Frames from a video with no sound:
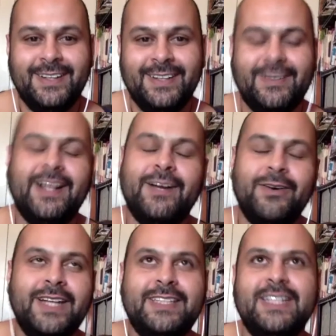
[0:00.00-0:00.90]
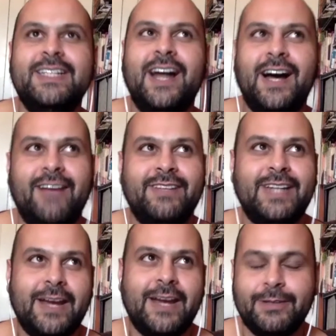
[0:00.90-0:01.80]
Well, it did not have a
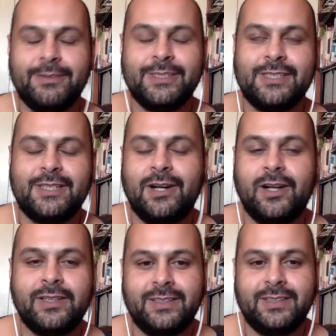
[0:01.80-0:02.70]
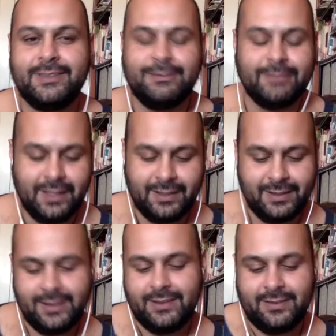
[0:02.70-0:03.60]
name. It was just called
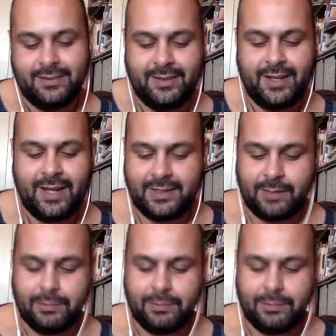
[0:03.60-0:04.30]
hat number